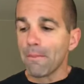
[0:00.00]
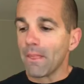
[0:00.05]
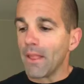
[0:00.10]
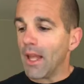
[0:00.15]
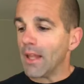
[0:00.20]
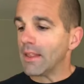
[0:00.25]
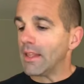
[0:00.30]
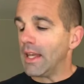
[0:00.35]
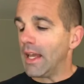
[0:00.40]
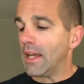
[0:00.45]

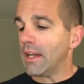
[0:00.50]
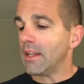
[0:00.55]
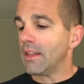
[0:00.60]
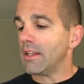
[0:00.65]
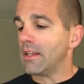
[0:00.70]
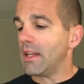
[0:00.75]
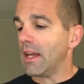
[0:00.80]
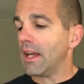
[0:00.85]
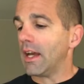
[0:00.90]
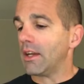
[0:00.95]
At the end of the
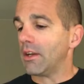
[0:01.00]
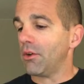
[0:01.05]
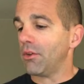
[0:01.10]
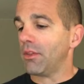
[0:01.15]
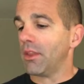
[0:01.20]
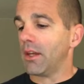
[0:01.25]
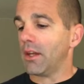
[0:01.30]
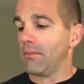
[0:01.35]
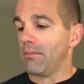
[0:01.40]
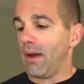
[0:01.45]
day, I don't
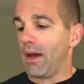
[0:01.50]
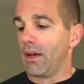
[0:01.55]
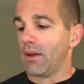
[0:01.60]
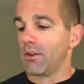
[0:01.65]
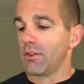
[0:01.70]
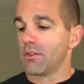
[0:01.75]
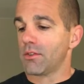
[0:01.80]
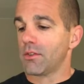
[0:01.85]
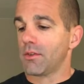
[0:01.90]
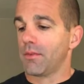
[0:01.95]
think it
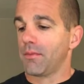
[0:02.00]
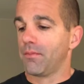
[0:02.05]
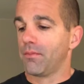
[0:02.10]
matters